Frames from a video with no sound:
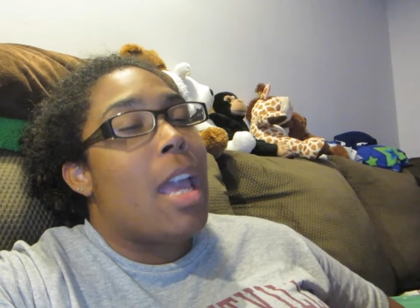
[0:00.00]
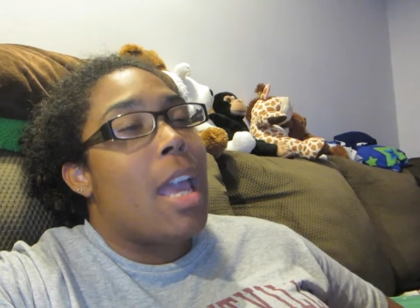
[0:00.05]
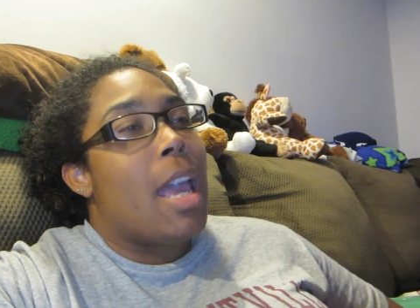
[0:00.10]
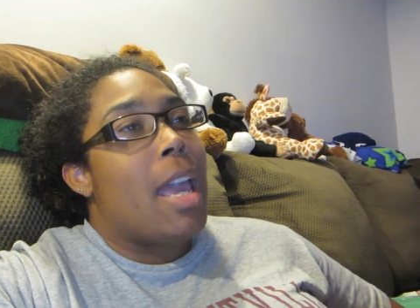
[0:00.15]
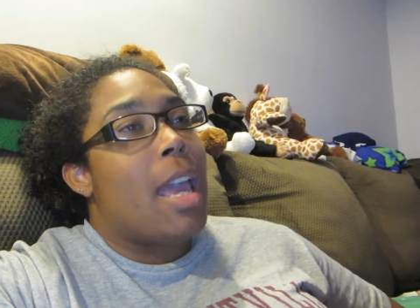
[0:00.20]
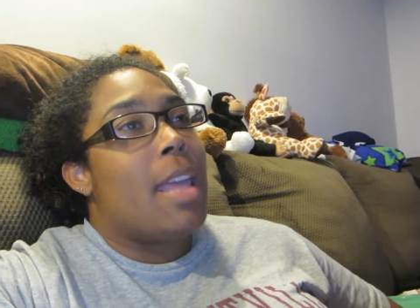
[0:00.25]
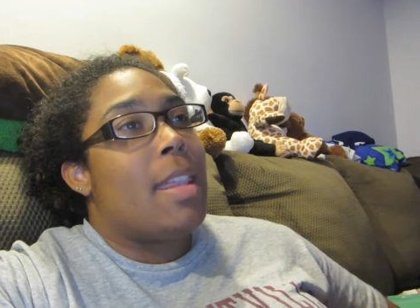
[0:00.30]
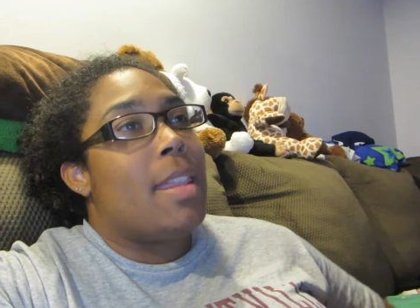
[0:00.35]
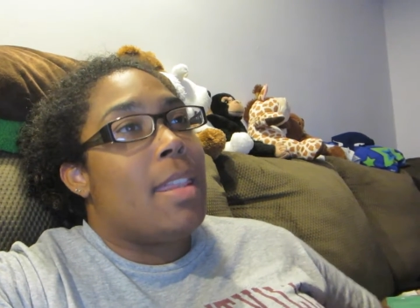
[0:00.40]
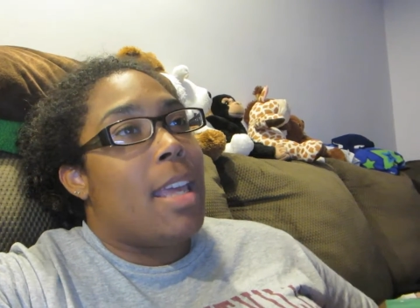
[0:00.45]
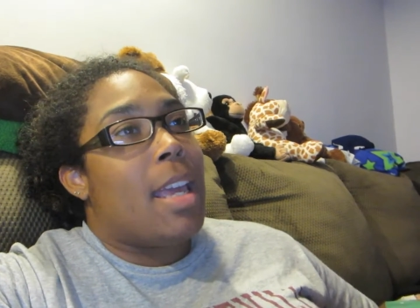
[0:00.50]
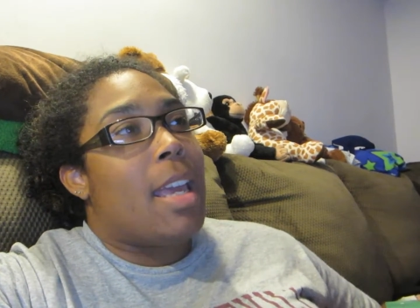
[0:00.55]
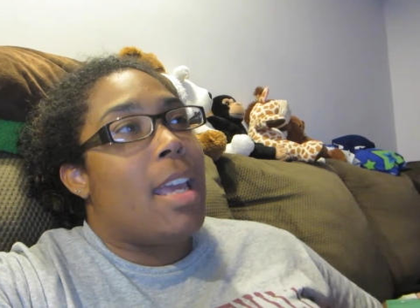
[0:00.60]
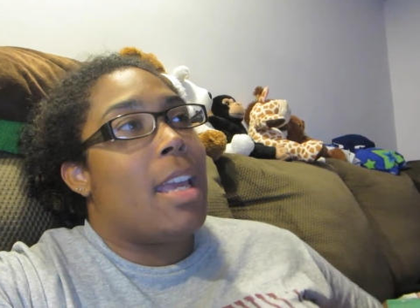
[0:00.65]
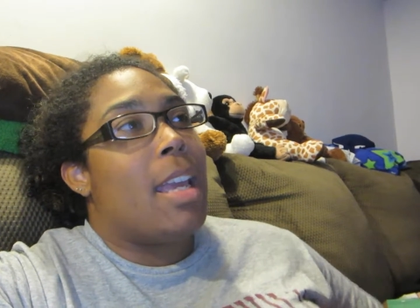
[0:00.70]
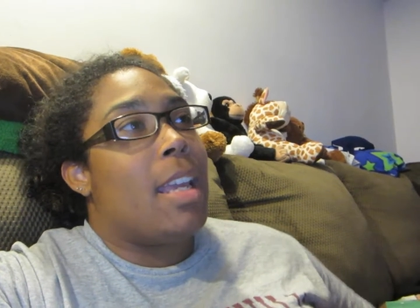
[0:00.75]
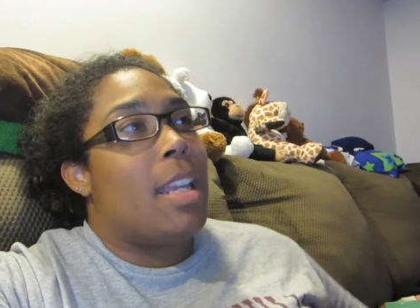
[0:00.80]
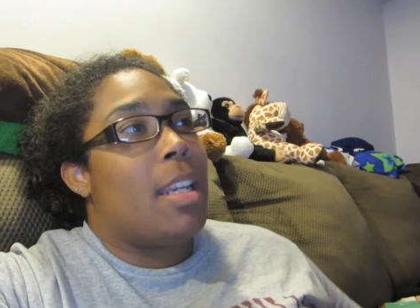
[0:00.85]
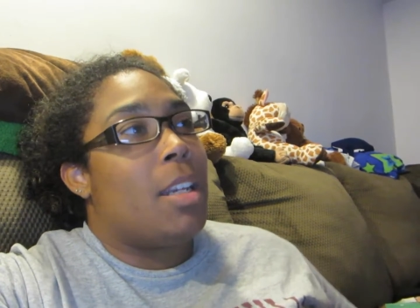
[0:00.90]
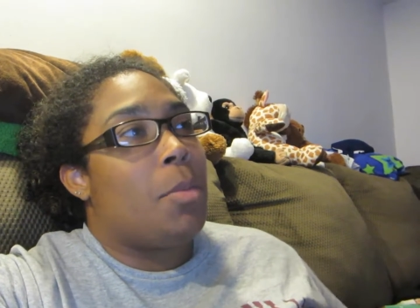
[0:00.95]
And
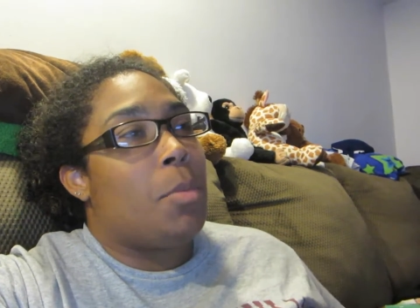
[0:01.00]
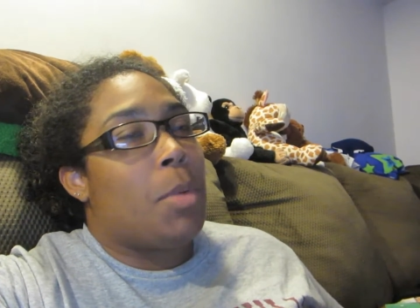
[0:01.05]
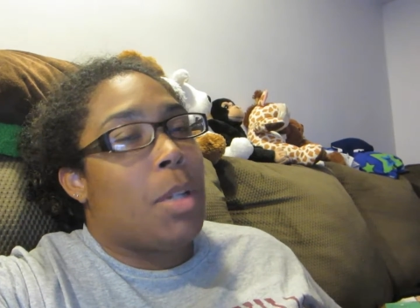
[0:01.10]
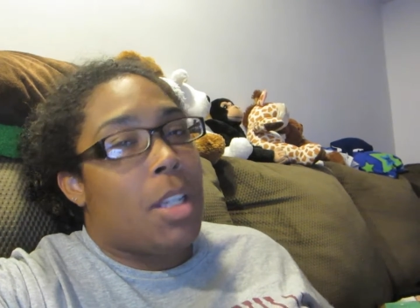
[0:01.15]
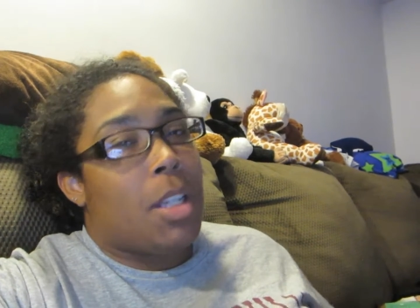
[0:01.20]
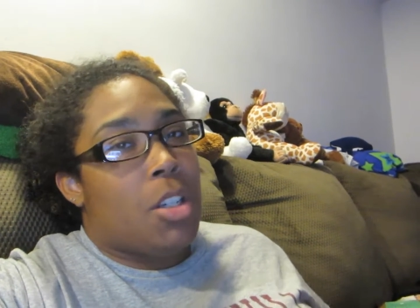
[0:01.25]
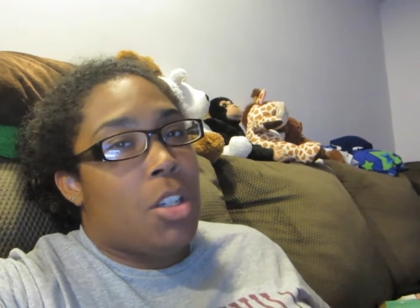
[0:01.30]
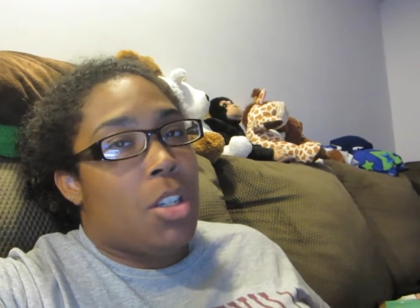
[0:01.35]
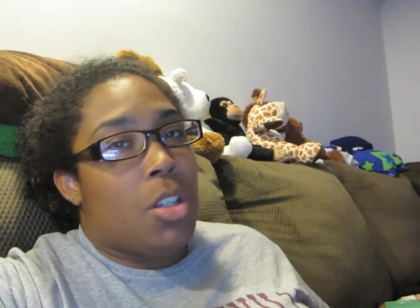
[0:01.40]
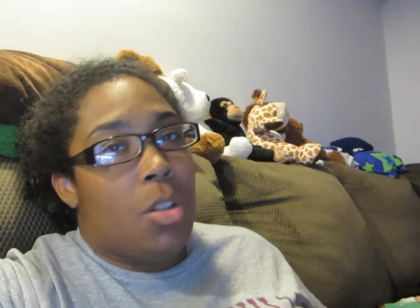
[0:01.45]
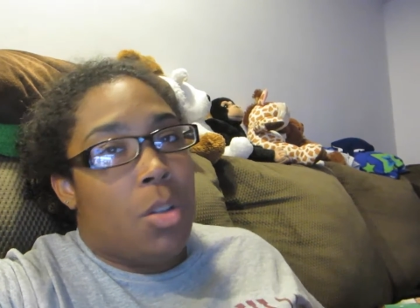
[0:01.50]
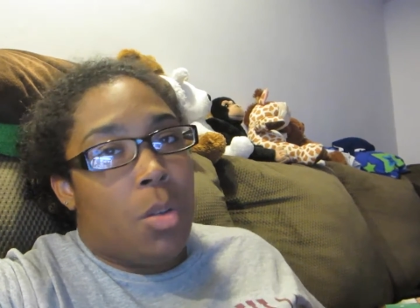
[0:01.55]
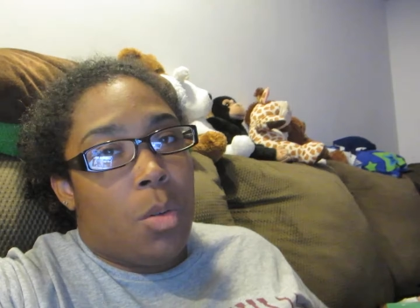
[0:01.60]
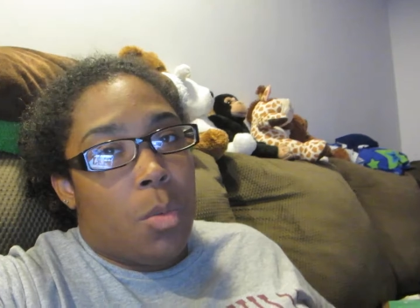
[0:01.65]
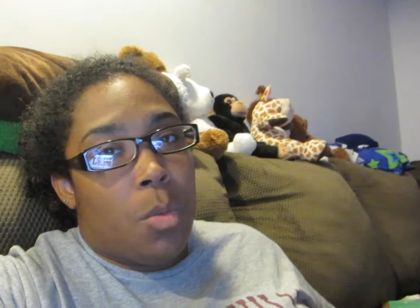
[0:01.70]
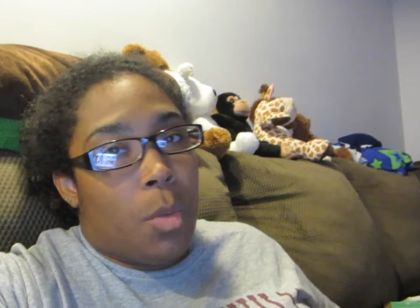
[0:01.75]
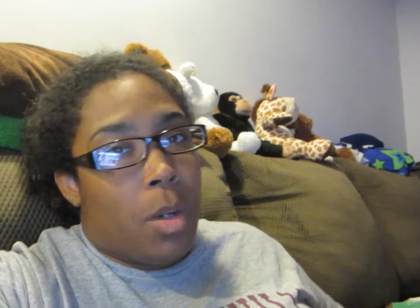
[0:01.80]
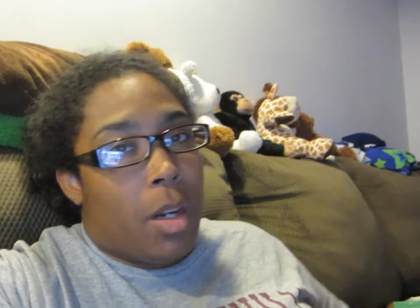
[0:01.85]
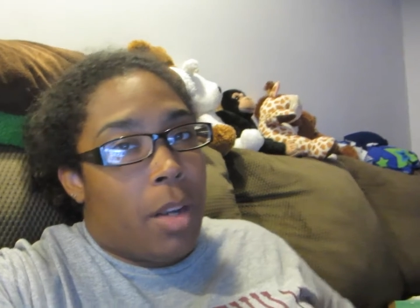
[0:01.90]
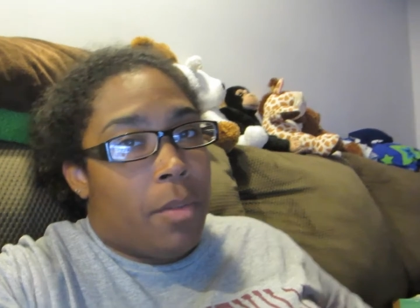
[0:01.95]
then we could just
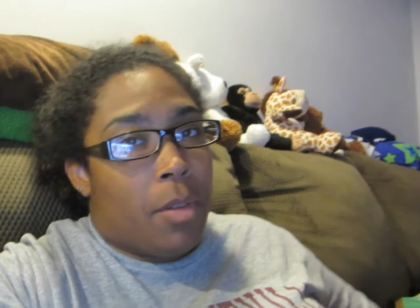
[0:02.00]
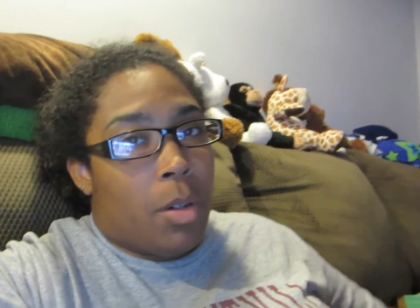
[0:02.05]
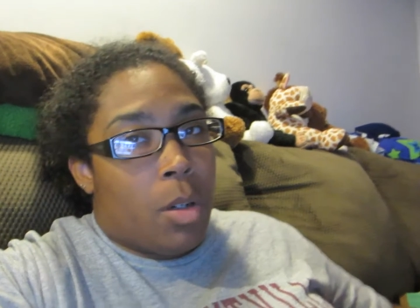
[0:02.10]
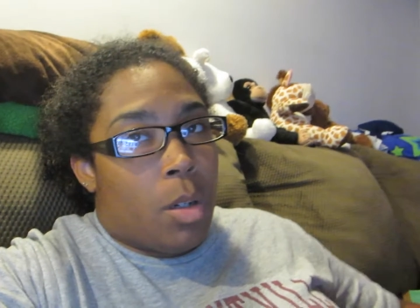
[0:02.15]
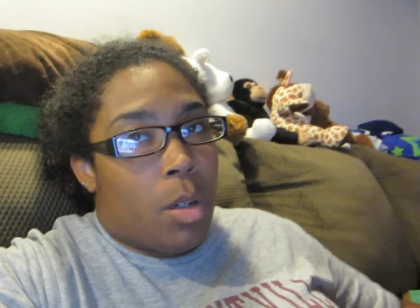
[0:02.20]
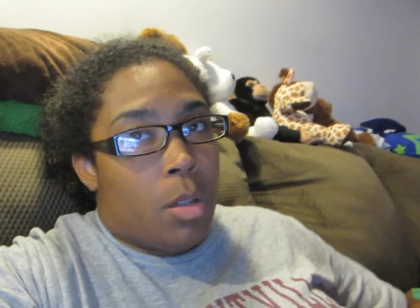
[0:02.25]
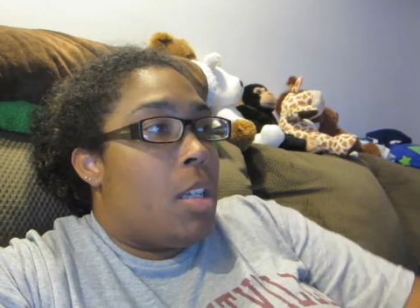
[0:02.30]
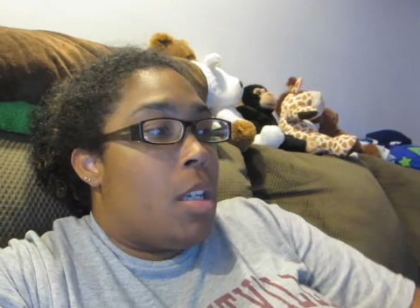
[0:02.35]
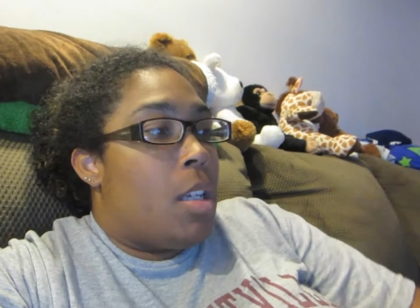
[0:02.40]
do whatever.